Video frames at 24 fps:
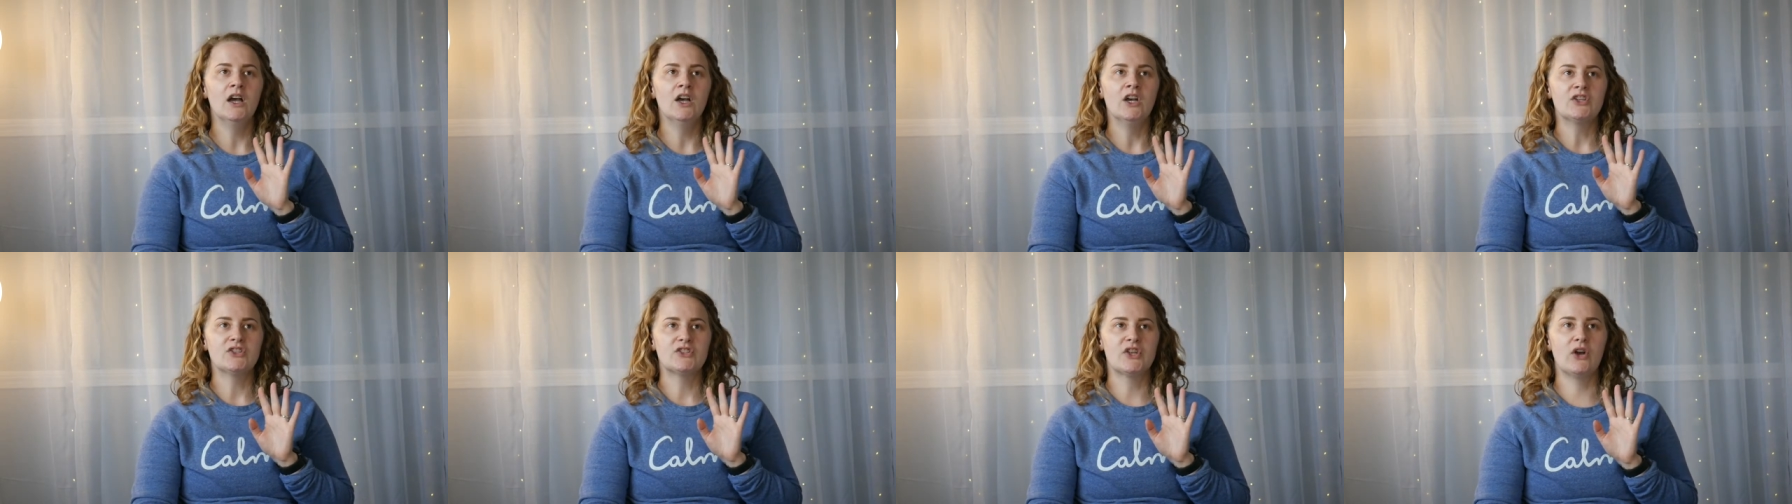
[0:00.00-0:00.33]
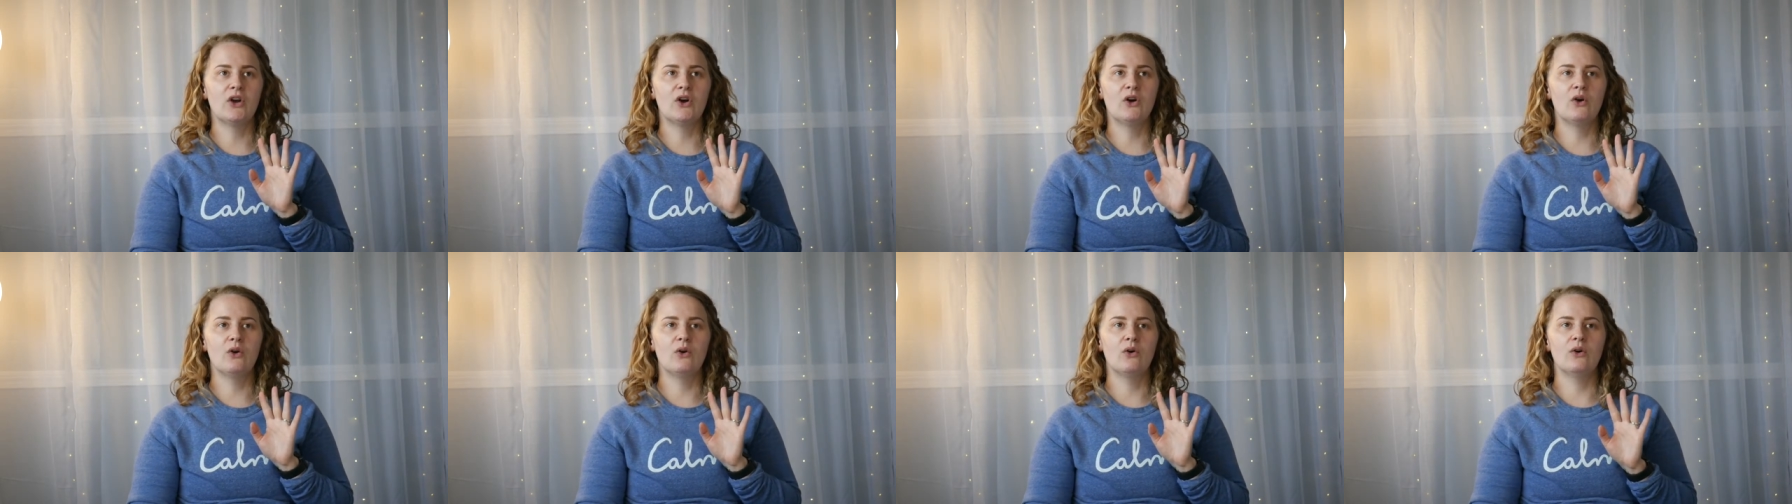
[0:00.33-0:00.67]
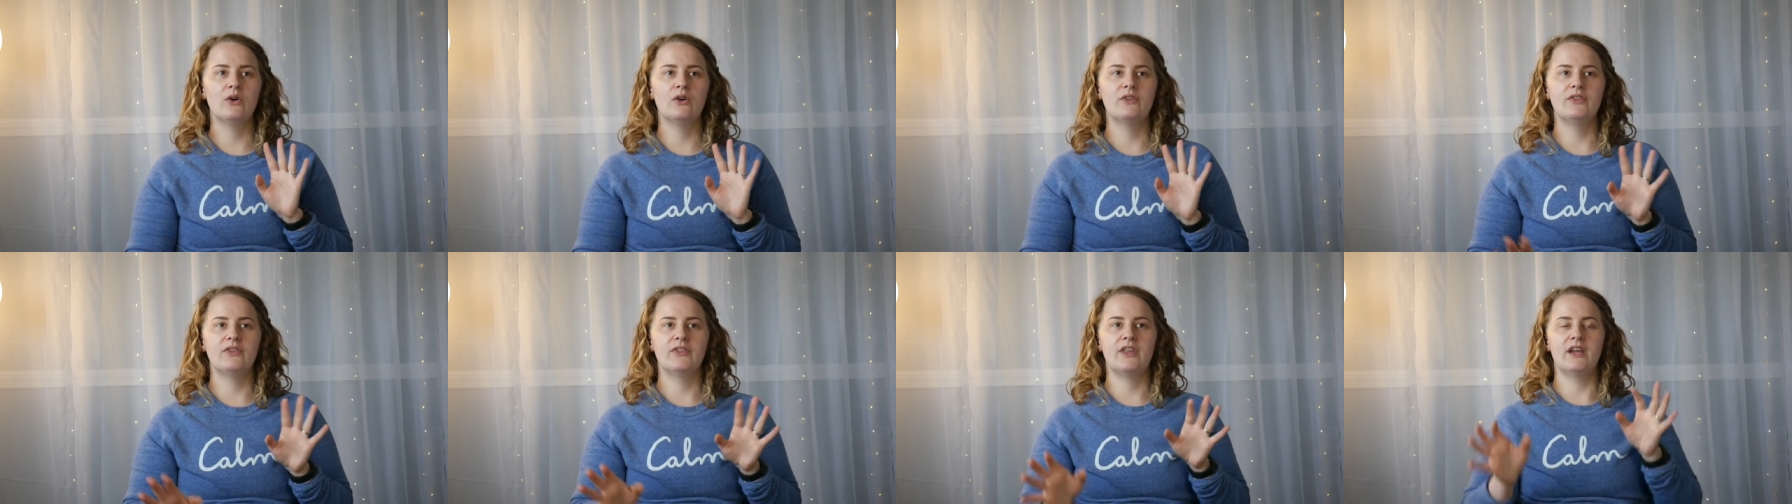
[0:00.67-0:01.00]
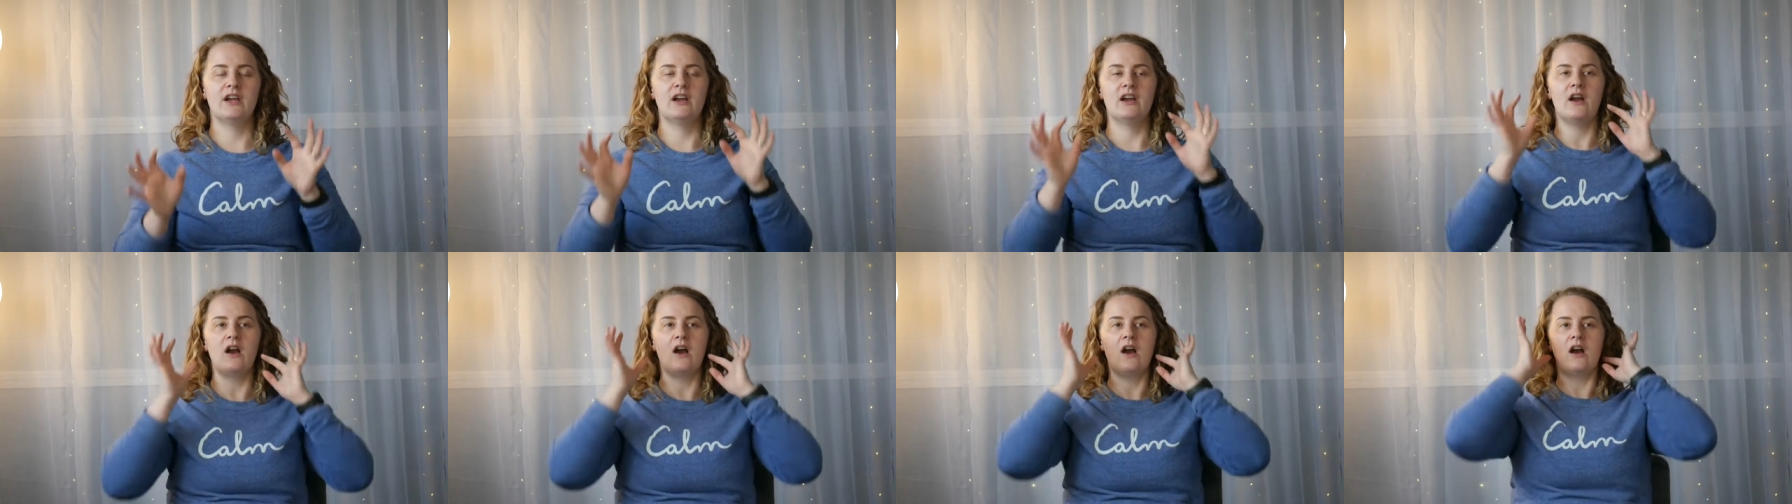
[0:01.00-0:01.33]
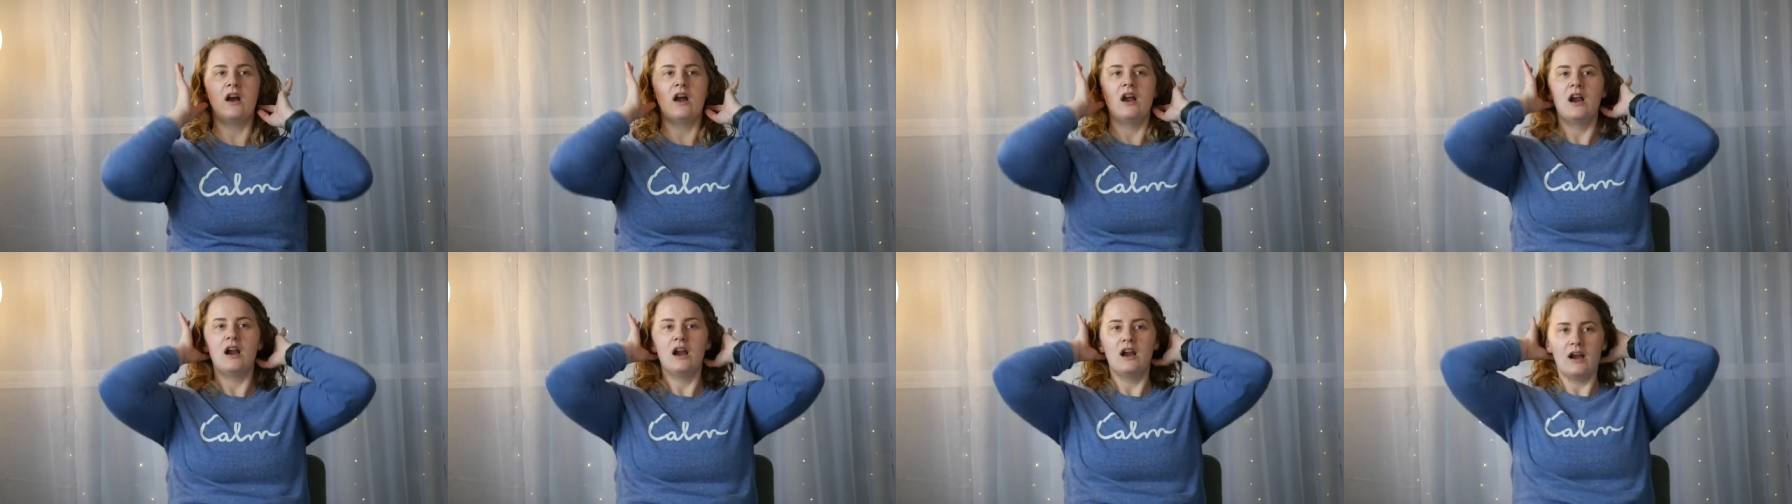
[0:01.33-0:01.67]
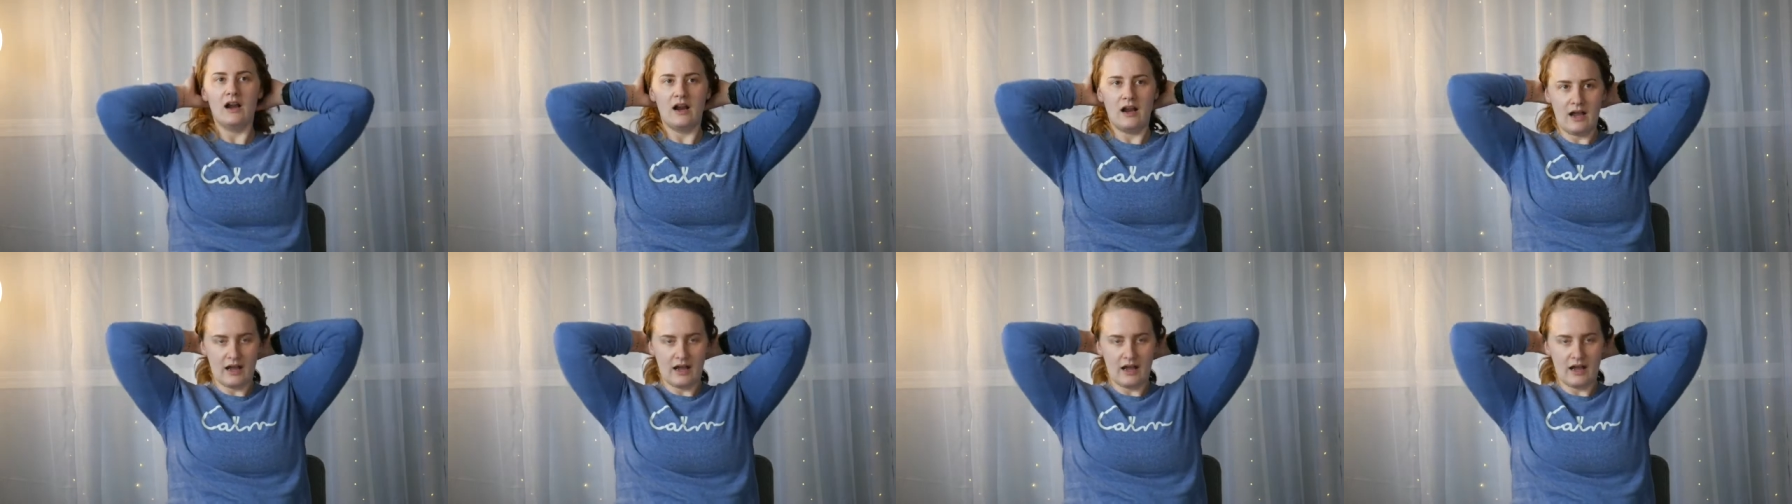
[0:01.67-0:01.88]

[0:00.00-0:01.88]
So there are